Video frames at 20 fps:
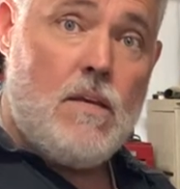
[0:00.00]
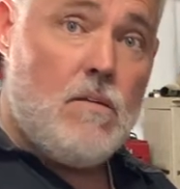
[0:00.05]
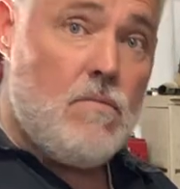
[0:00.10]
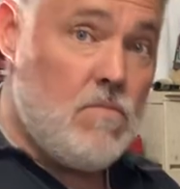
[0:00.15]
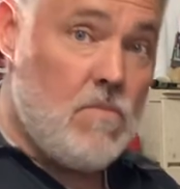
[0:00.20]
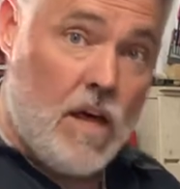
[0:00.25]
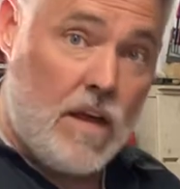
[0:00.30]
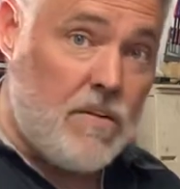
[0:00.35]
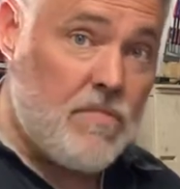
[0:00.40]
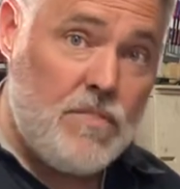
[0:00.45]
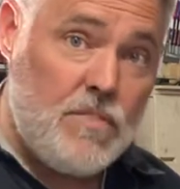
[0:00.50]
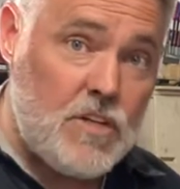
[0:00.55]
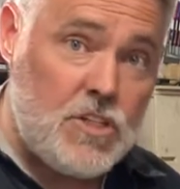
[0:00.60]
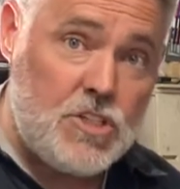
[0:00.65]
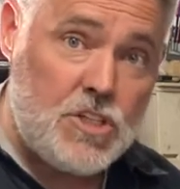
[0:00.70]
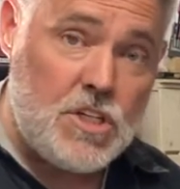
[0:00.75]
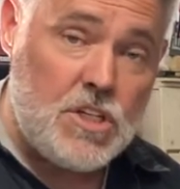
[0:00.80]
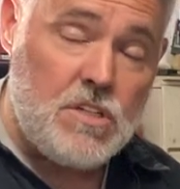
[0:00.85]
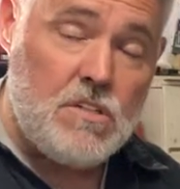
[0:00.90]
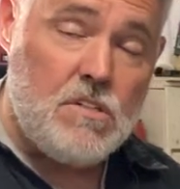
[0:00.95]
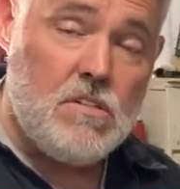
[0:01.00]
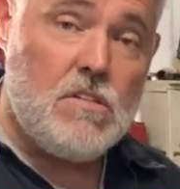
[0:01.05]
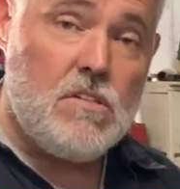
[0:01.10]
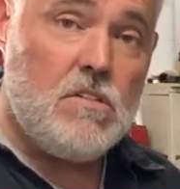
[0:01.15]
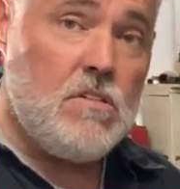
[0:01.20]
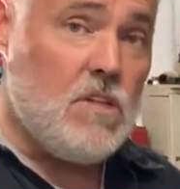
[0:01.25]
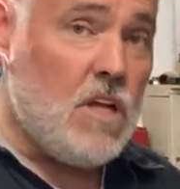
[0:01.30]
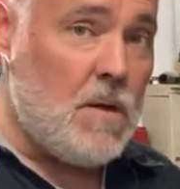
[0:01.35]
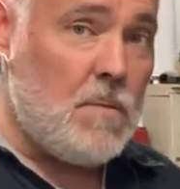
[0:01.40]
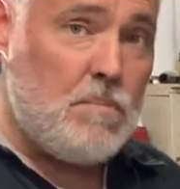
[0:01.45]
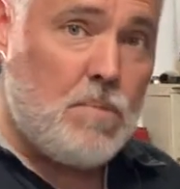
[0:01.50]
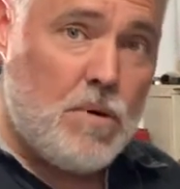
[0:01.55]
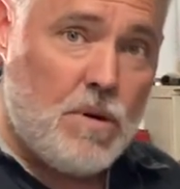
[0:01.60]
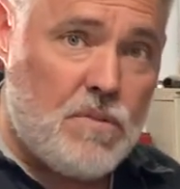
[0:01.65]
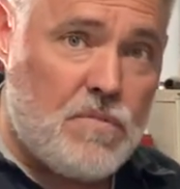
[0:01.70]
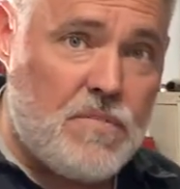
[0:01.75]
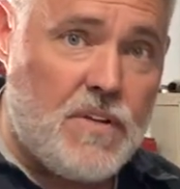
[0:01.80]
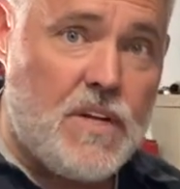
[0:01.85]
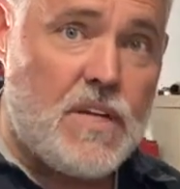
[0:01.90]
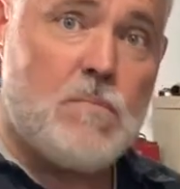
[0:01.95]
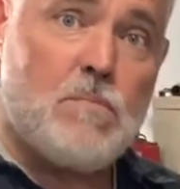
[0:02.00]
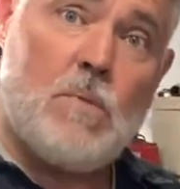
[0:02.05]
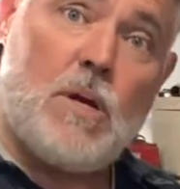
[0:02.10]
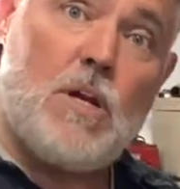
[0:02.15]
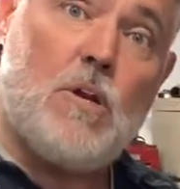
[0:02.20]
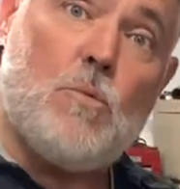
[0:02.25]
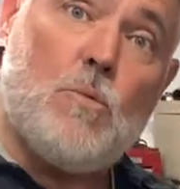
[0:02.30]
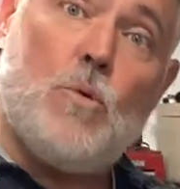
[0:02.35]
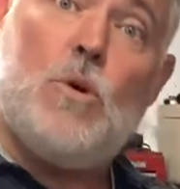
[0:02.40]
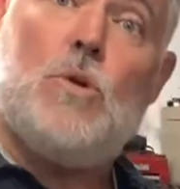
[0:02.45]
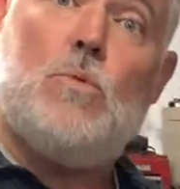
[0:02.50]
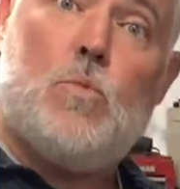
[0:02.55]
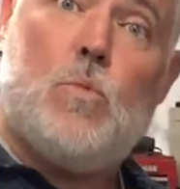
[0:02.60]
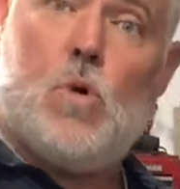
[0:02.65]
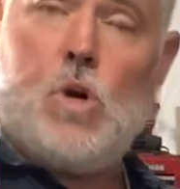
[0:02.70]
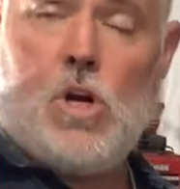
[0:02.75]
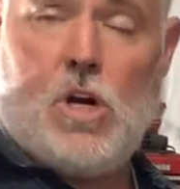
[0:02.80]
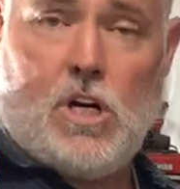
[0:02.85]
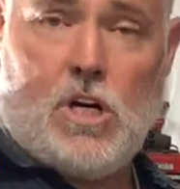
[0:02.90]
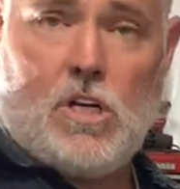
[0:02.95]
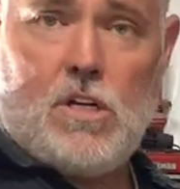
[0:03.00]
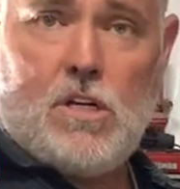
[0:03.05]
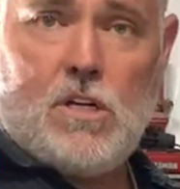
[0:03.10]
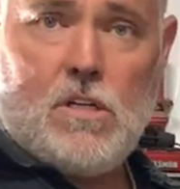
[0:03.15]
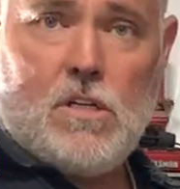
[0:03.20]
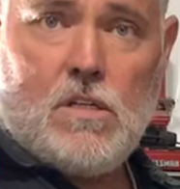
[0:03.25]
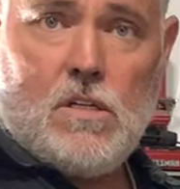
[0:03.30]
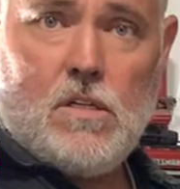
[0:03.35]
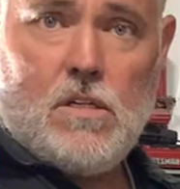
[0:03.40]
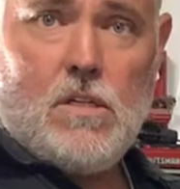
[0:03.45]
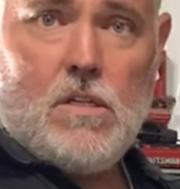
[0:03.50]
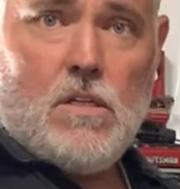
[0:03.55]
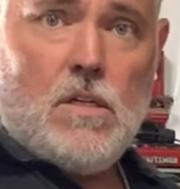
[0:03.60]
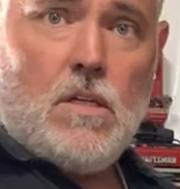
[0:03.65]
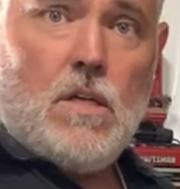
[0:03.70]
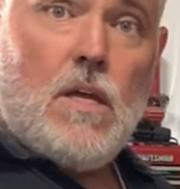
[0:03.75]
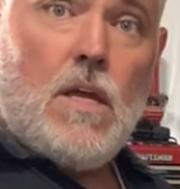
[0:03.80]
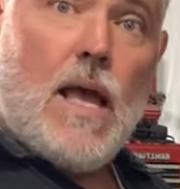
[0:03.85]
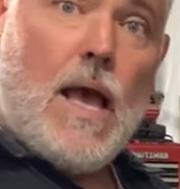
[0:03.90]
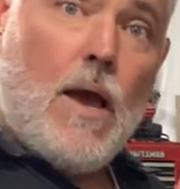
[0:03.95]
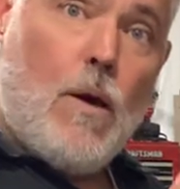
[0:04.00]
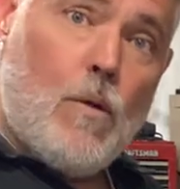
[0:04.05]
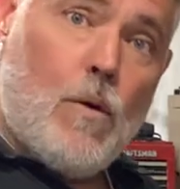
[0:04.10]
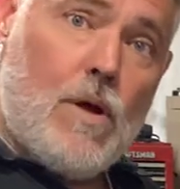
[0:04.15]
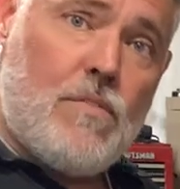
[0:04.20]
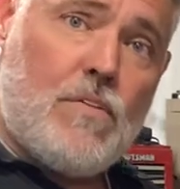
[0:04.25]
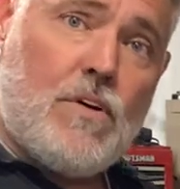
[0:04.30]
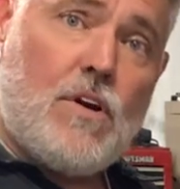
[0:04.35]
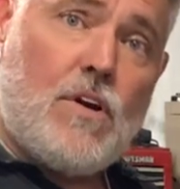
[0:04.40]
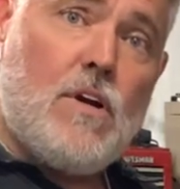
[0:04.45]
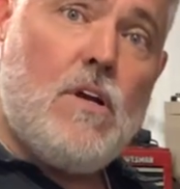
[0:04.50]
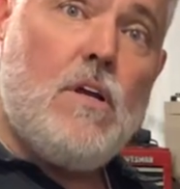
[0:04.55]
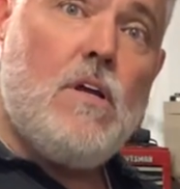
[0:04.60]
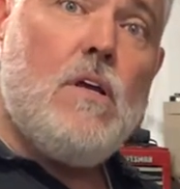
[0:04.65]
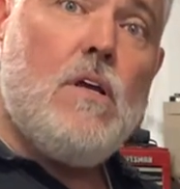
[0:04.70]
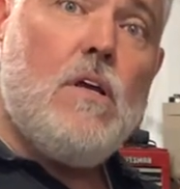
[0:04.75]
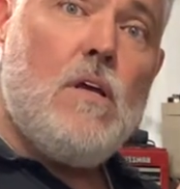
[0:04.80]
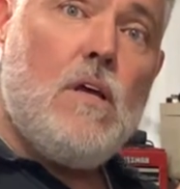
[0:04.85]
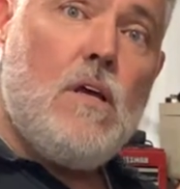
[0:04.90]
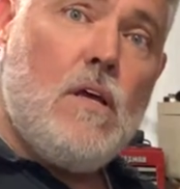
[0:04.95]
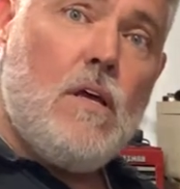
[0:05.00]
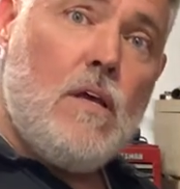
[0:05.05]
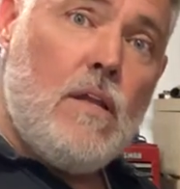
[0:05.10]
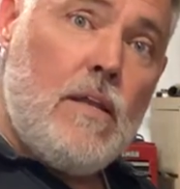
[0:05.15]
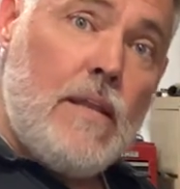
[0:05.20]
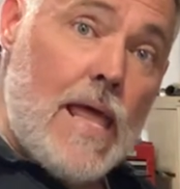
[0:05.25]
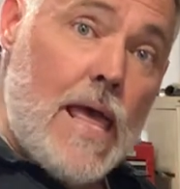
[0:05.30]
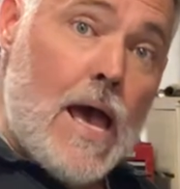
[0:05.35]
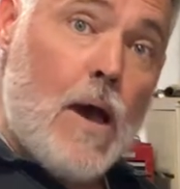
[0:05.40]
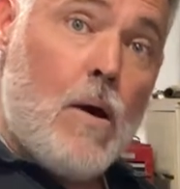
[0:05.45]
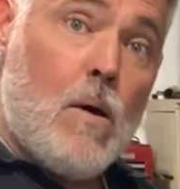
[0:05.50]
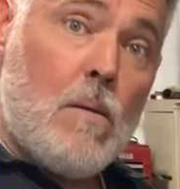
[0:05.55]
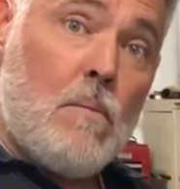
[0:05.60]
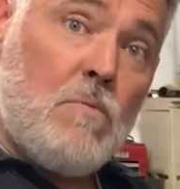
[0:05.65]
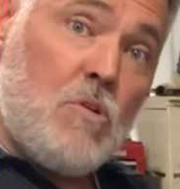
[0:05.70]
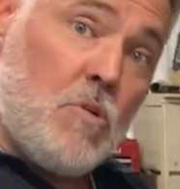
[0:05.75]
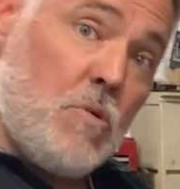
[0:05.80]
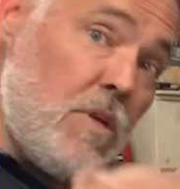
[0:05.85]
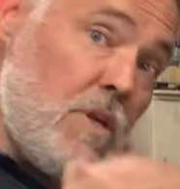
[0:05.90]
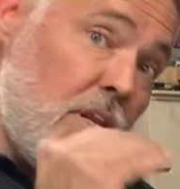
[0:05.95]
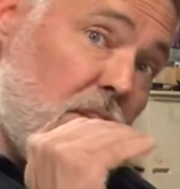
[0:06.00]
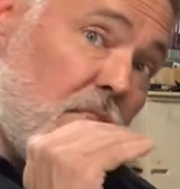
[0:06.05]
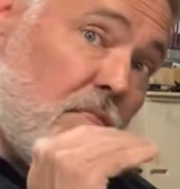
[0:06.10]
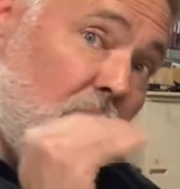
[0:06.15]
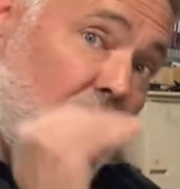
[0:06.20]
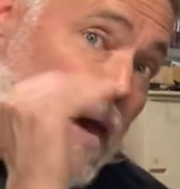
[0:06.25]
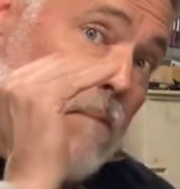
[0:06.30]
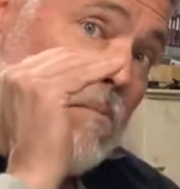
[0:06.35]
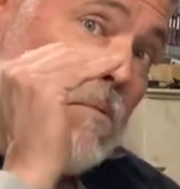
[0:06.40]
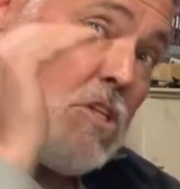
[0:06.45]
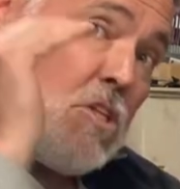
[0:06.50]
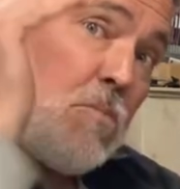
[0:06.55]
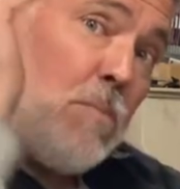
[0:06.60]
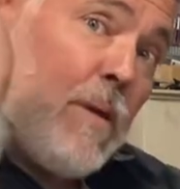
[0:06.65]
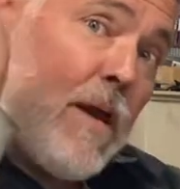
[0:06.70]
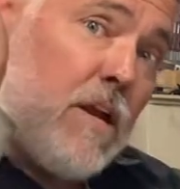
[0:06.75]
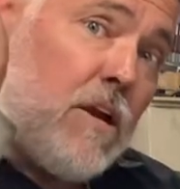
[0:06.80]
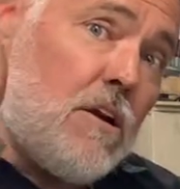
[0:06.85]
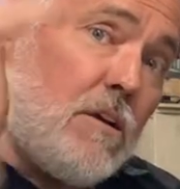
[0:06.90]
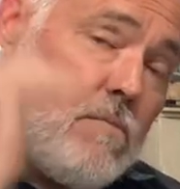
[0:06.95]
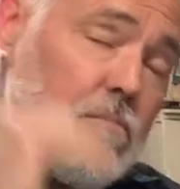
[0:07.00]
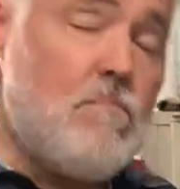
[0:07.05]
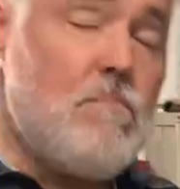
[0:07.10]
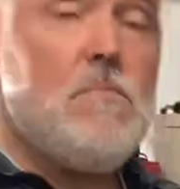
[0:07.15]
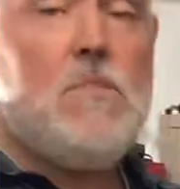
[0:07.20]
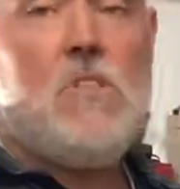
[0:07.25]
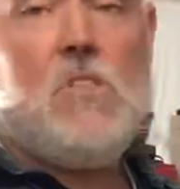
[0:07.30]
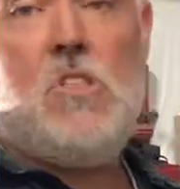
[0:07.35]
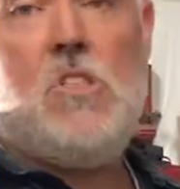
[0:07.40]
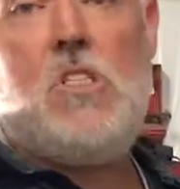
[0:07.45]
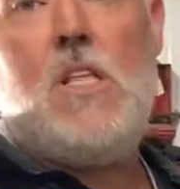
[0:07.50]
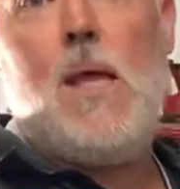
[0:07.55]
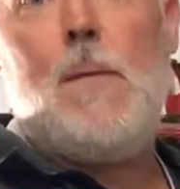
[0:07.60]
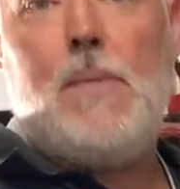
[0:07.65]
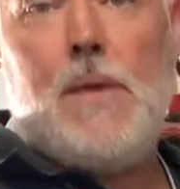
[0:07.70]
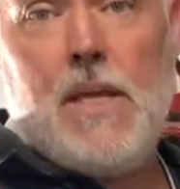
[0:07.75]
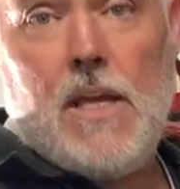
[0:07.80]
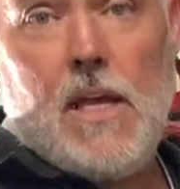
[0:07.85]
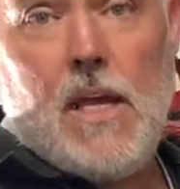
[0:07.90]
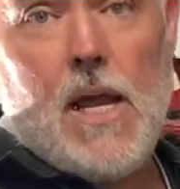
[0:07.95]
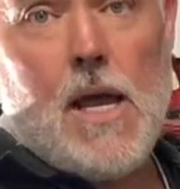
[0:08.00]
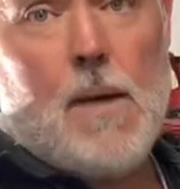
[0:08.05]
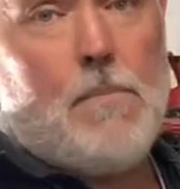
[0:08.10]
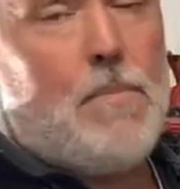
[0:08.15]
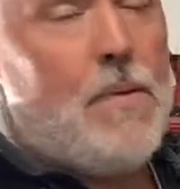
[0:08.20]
Not efficient, not perfect, but it would work. However, now I'm doing it that much better, stepping it up.